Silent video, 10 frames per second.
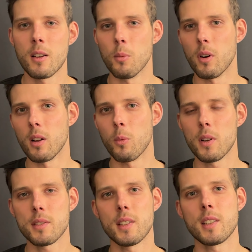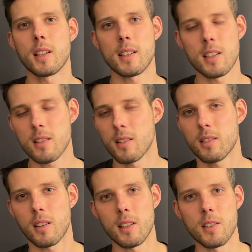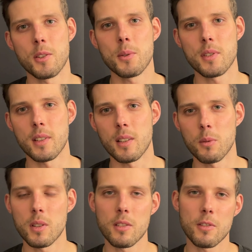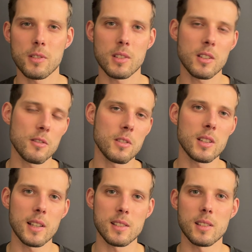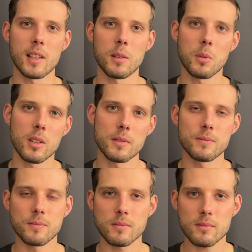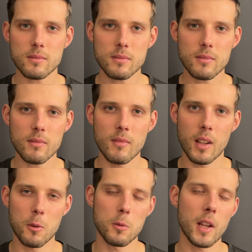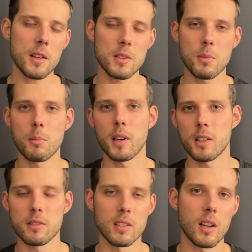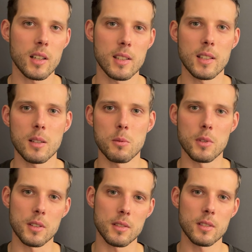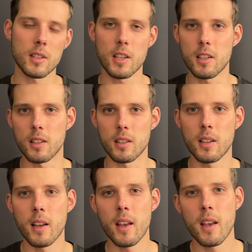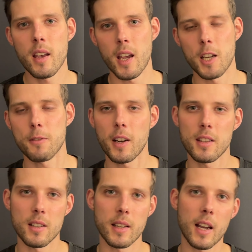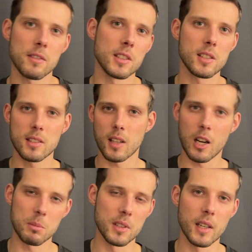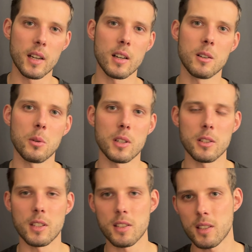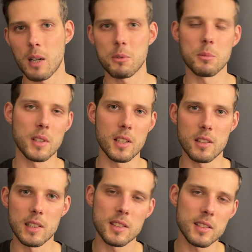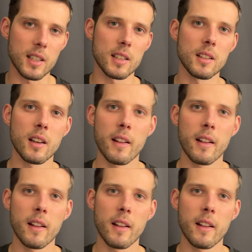Well, once the technician started using it, we started realizing that, it would actually be better if the locking nut was here And if I didn't have the stop there, or the stop would be here instead.